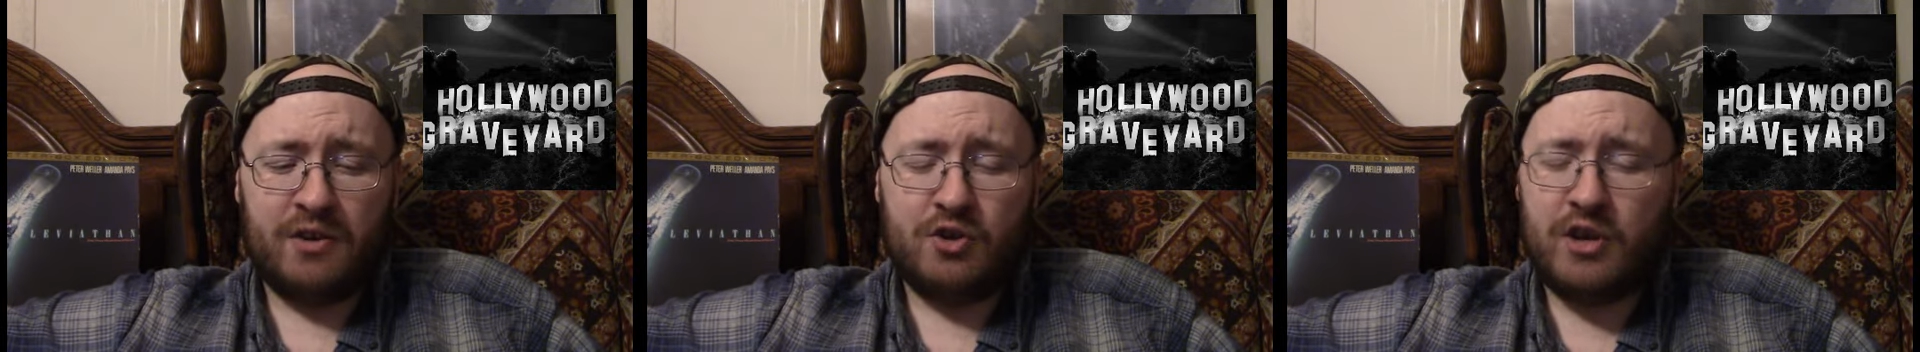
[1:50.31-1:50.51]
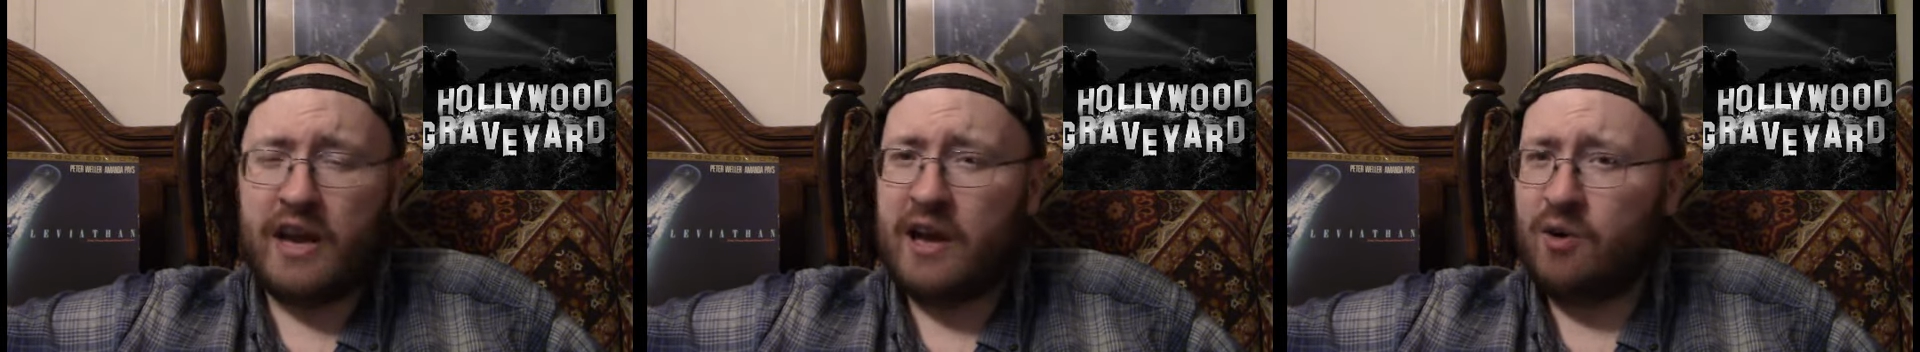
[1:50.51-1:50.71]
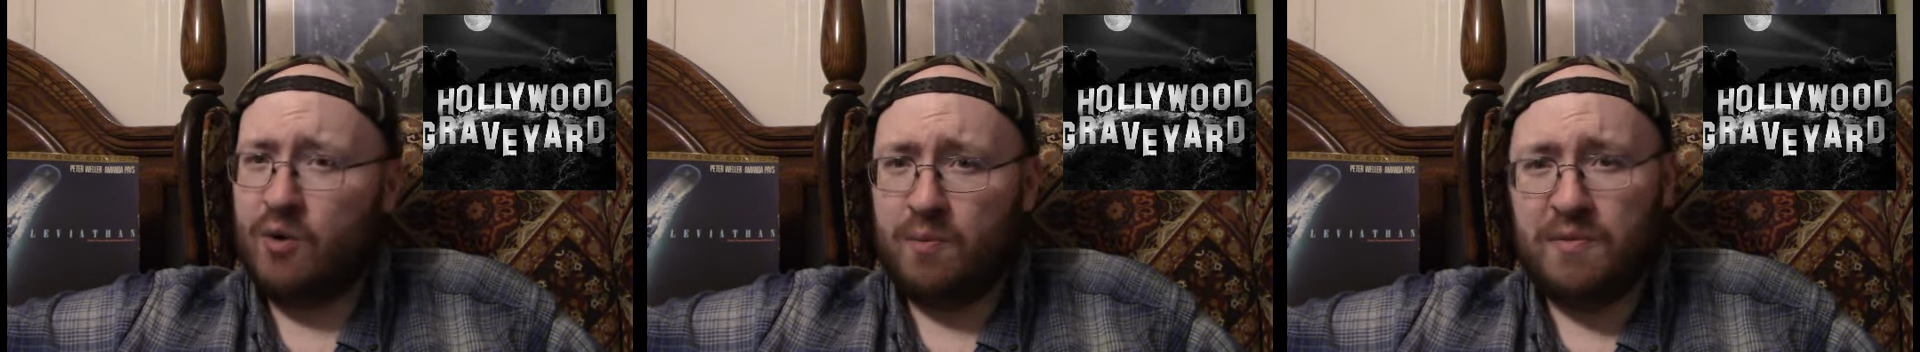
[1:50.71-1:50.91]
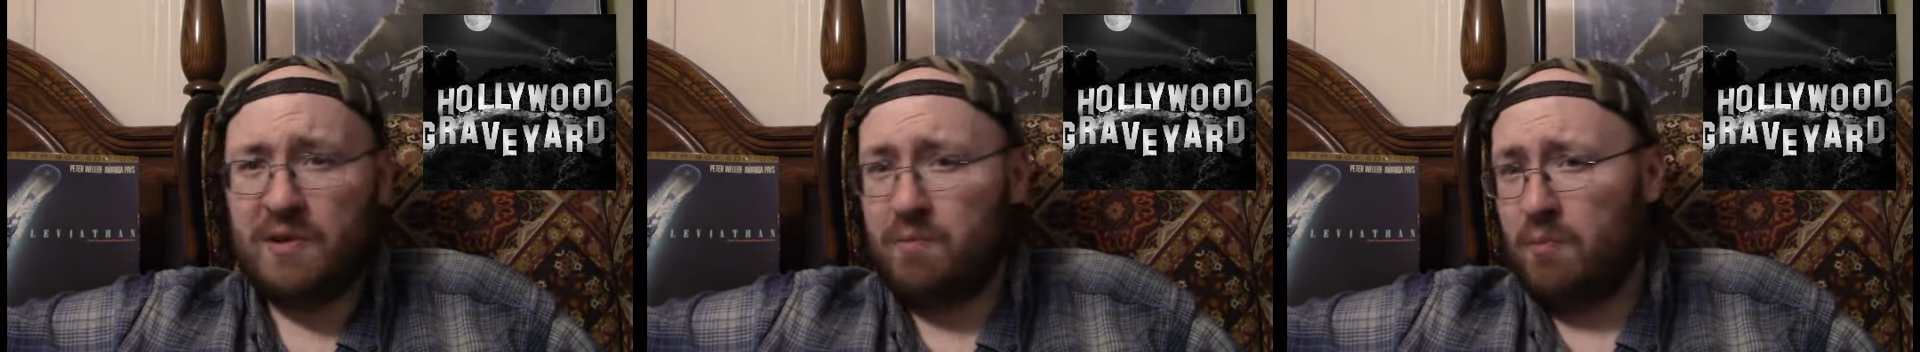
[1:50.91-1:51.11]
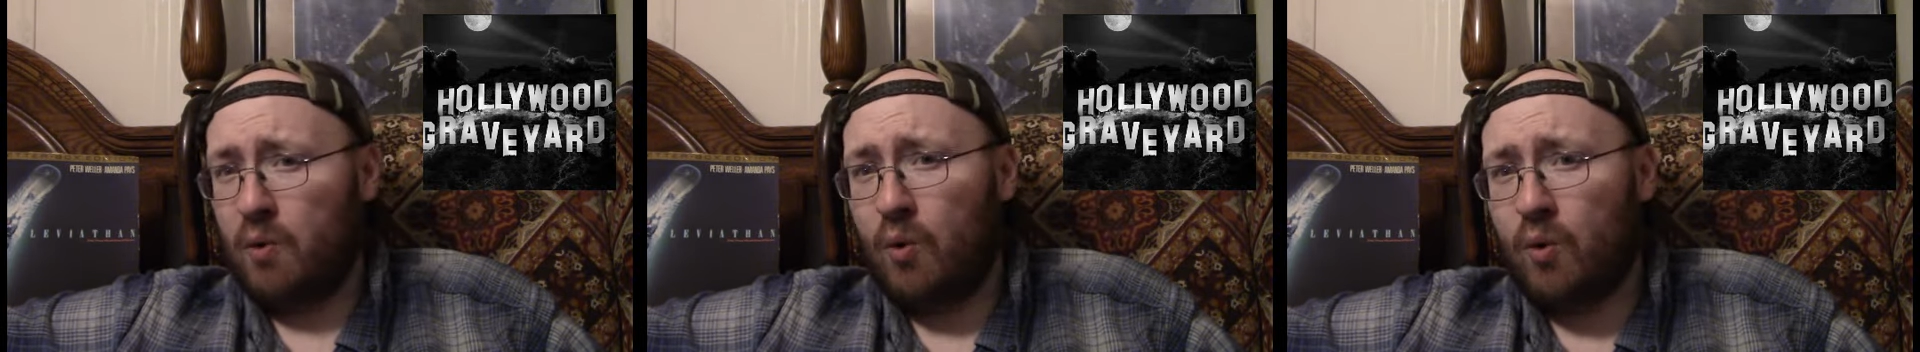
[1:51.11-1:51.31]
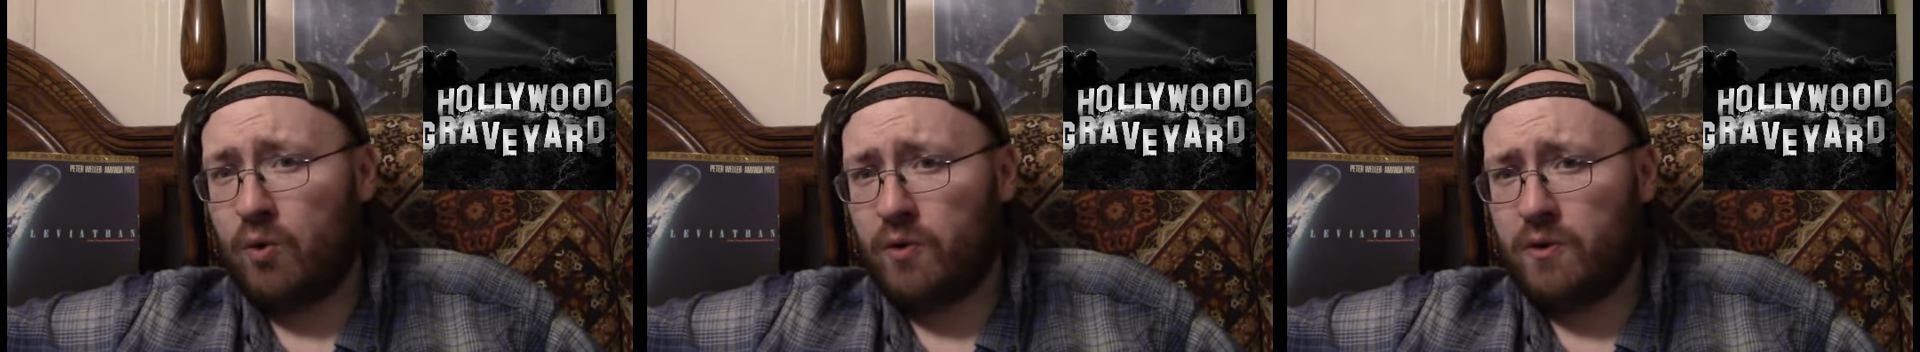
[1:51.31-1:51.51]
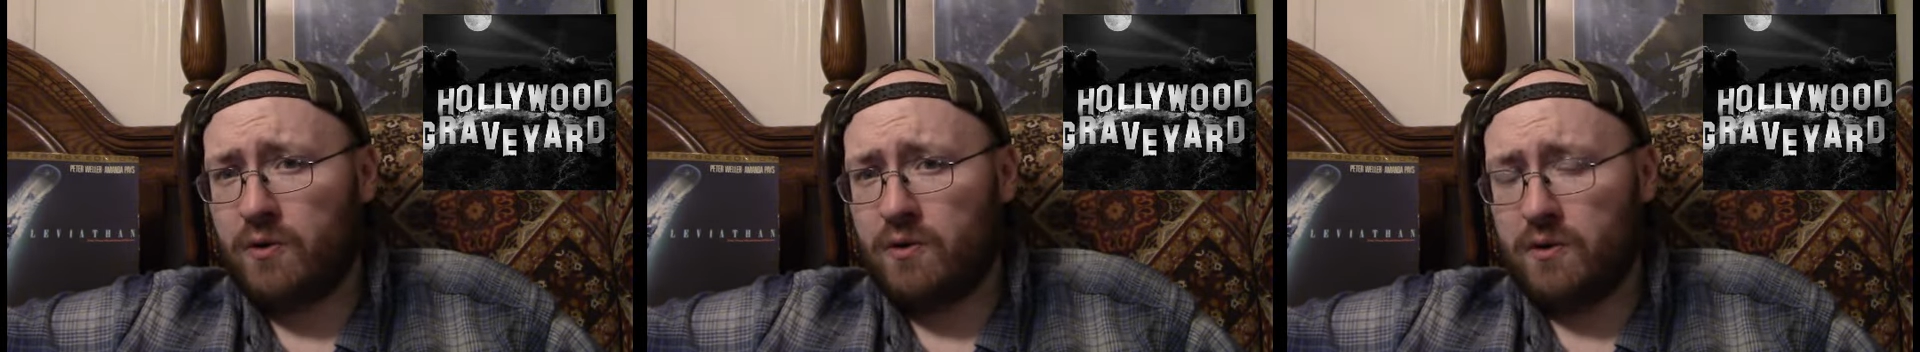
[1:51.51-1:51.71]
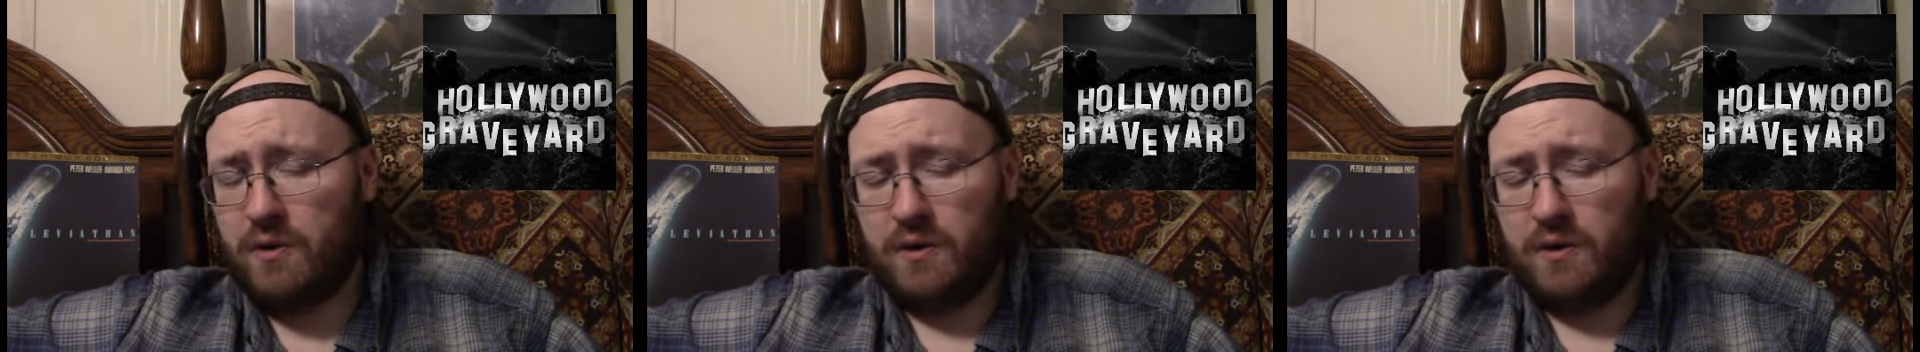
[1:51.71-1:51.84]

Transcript: channel a bit more.